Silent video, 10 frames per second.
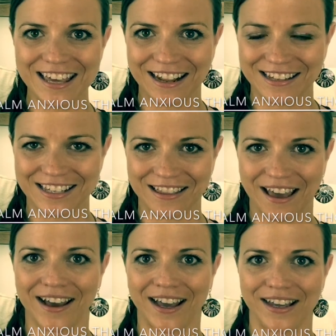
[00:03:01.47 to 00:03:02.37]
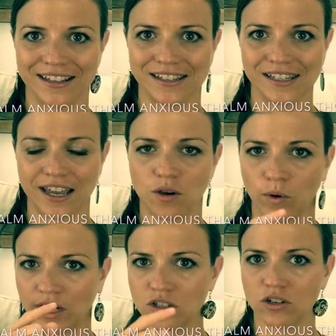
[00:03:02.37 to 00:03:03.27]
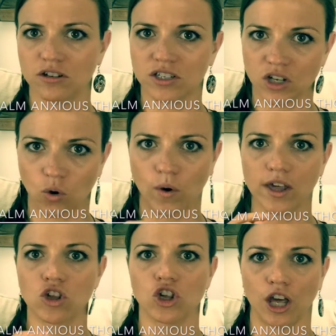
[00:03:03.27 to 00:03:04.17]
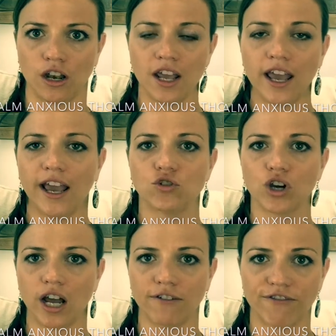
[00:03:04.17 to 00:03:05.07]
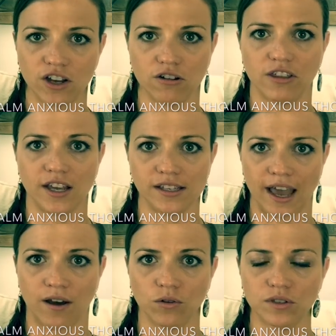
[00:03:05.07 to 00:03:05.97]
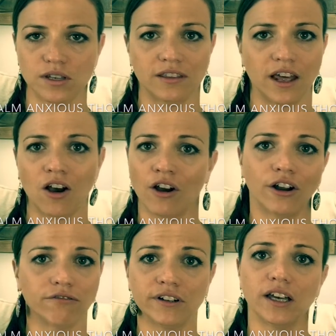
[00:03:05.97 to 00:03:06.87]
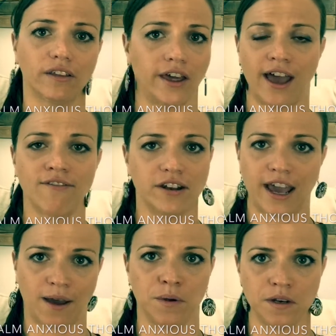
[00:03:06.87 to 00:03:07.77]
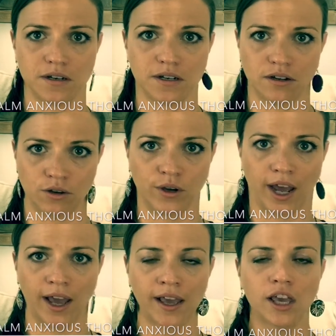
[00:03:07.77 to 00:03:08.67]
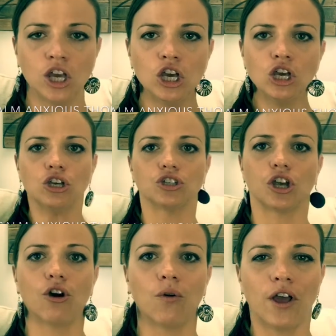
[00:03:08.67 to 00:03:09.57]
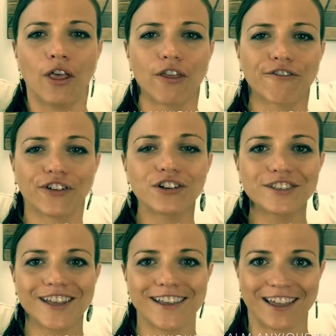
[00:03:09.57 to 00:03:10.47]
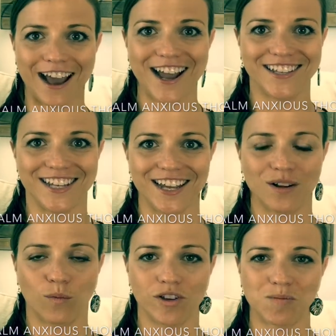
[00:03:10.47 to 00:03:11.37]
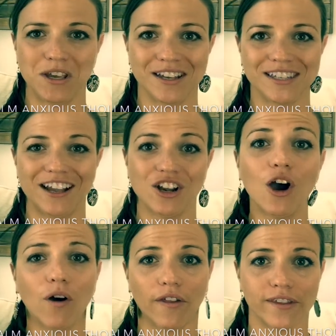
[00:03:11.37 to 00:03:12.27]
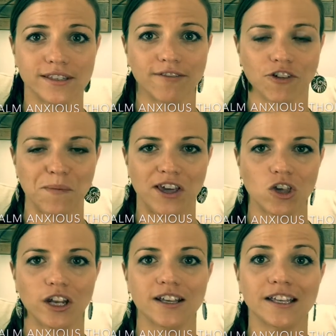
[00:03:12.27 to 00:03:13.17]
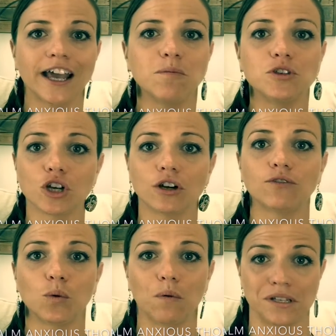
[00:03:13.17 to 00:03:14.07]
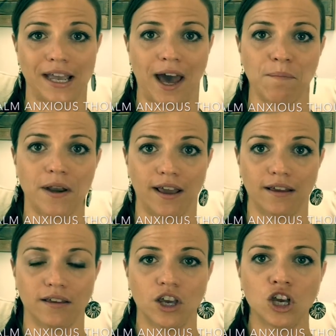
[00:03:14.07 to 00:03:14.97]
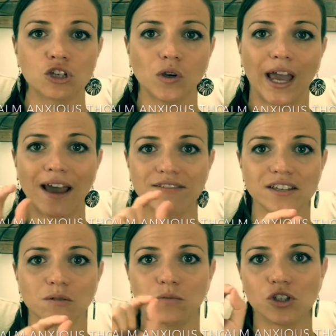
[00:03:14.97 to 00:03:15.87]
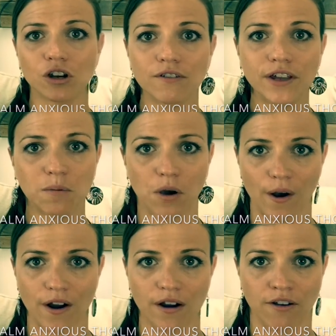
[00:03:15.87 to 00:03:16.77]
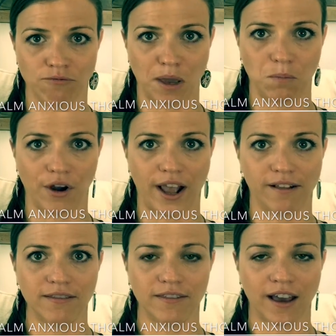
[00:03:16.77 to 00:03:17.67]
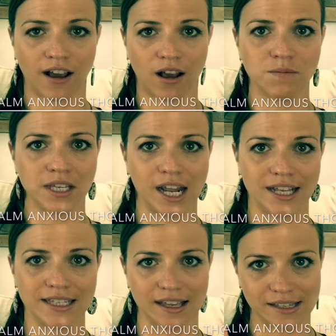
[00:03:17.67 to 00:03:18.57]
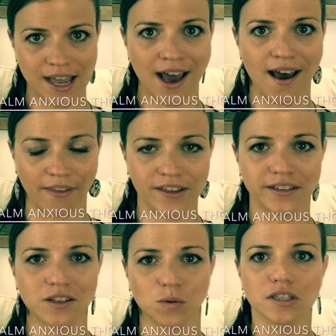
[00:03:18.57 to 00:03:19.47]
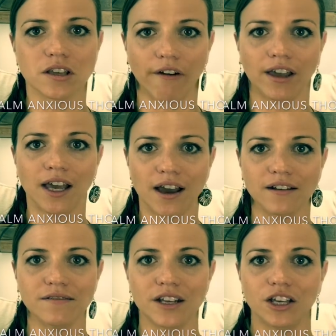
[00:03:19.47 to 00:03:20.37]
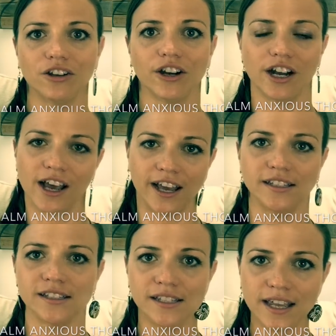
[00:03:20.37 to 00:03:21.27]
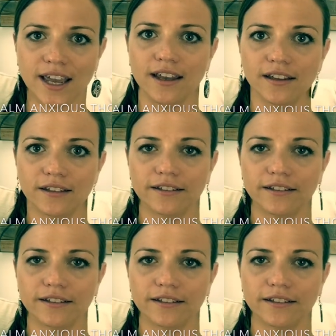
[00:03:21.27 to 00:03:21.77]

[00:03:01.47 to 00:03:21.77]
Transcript: that it's in that heightened state when it starts to question and try to figure things out that aren't real, that haven't happened. Okay, so the first thing that I did was, because I know all this information, is I observed what was happening. So I have this observing part of my brain that comes in and says, this is what's going on. You're in a heightened state.